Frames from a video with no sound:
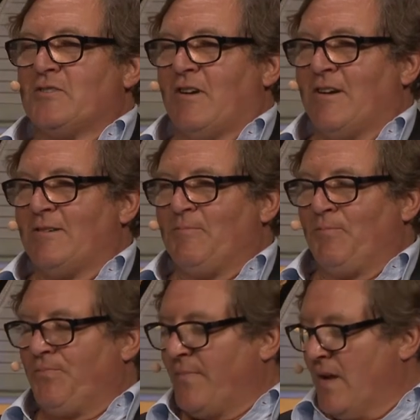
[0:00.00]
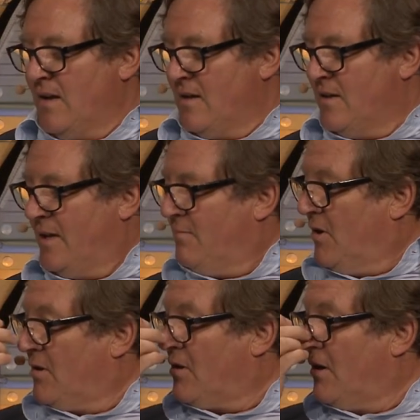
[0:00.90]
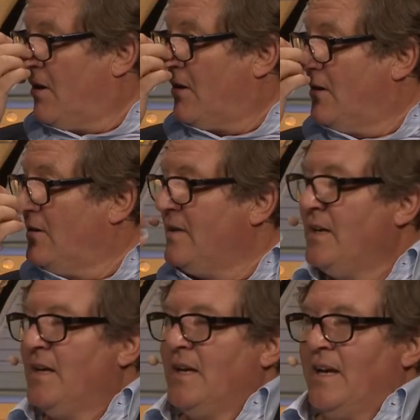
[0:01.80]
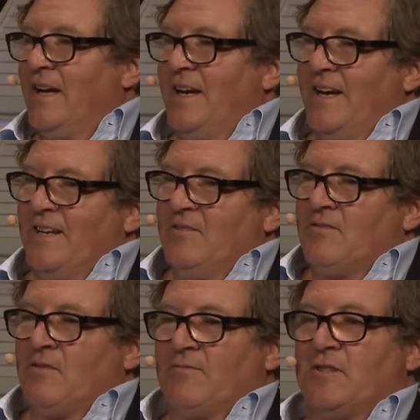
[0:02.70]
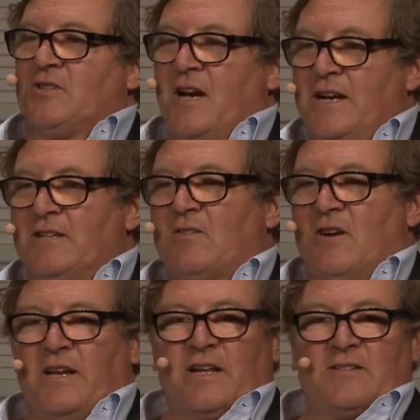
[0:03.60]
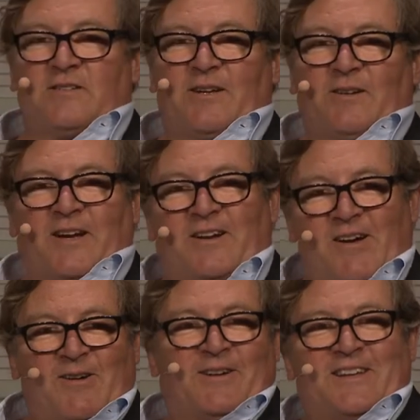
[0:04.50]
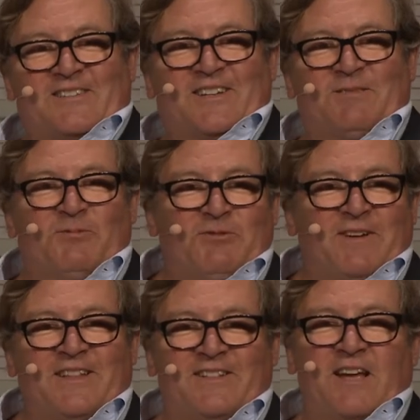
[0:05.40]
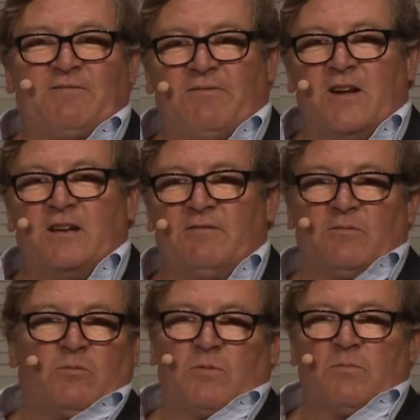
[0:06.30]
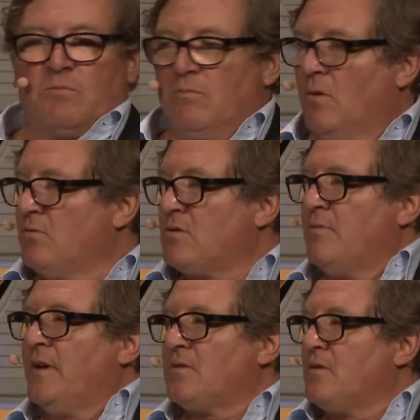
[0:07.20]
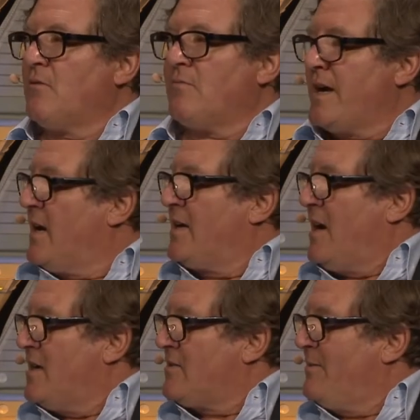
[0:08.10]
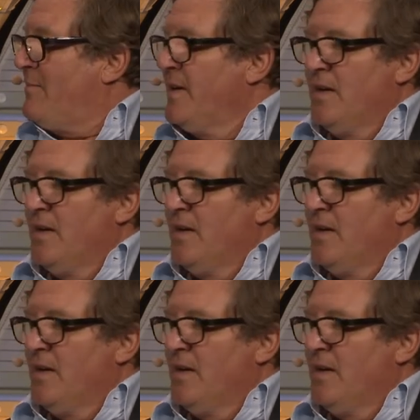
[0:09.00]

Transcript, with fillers: star uh, named Han Geng. And so for the Chinese audience, they're like, oh, he's in the movie, then that fun. Most of us don't recognize him.